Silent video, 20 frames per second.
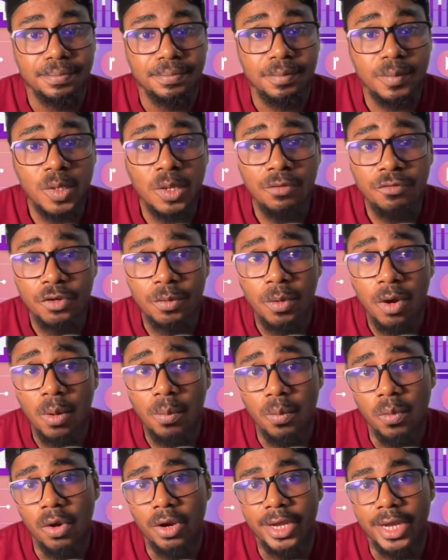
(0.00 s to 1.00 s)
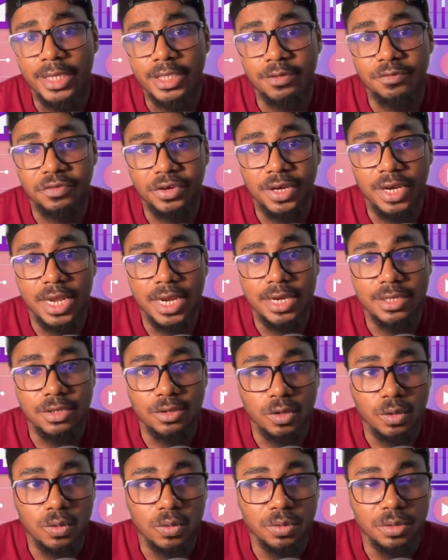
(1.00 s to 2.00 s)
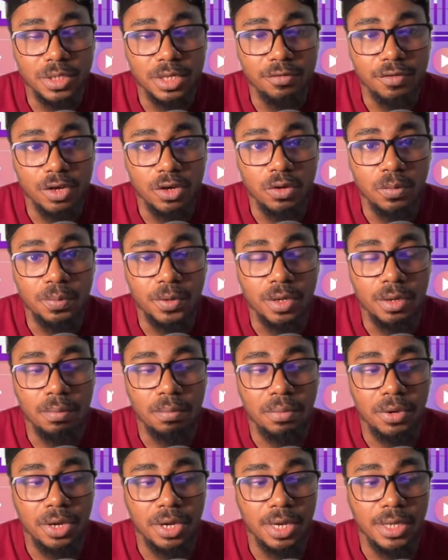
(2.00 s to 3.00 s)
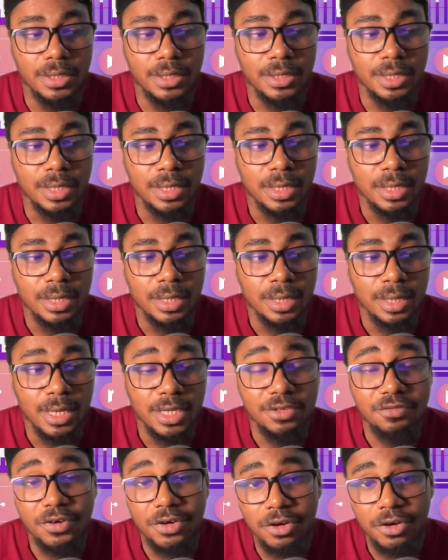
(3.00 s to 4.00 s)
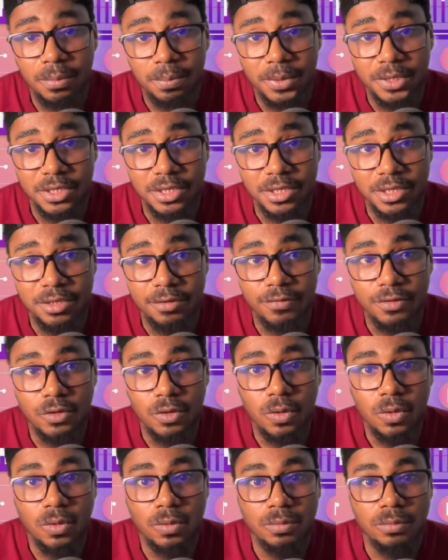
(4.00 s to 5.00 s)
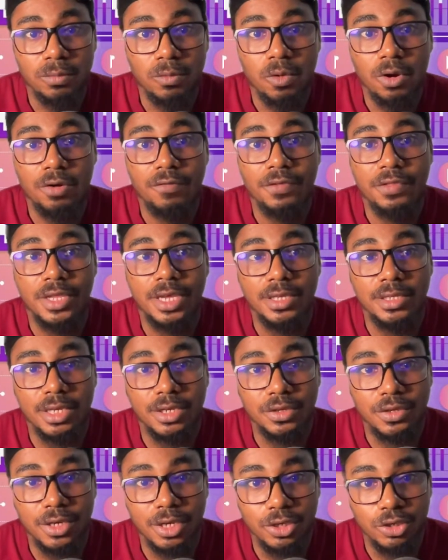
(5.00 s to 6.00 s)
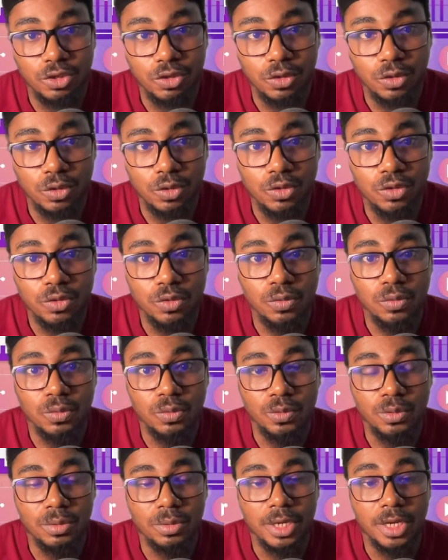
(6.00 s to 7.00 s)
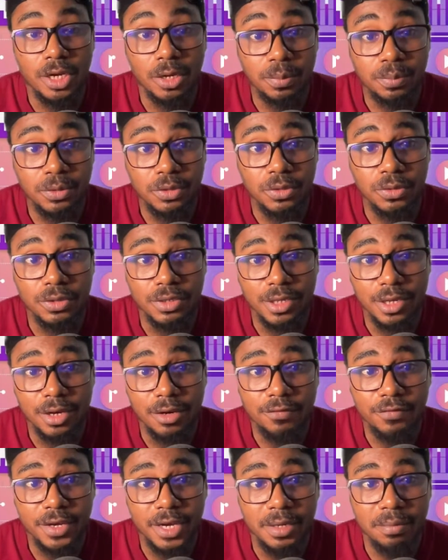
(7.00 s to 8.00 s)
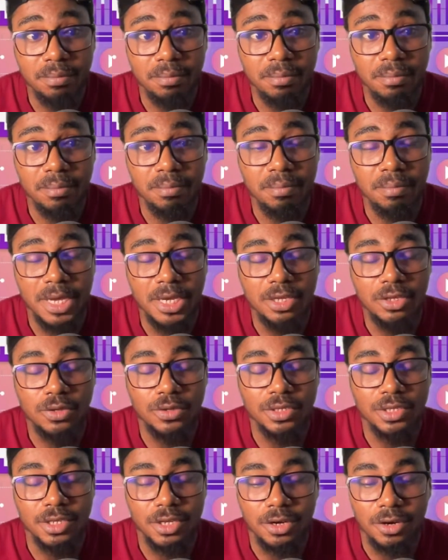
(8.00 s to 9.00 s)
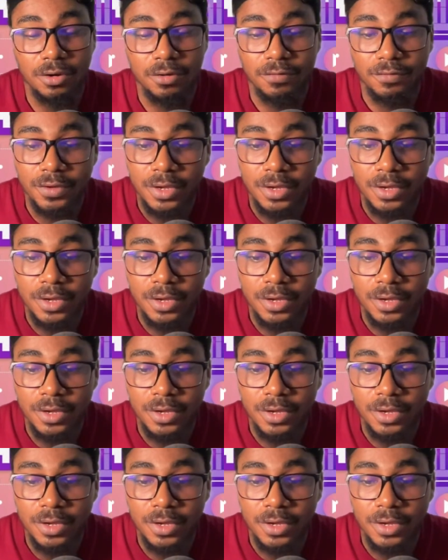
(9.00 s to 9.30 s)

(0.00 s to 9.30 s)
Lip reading: from Upwork as a freelance no code developer, but it's very competitive. So one of the things that you can do to help yourself and make yourself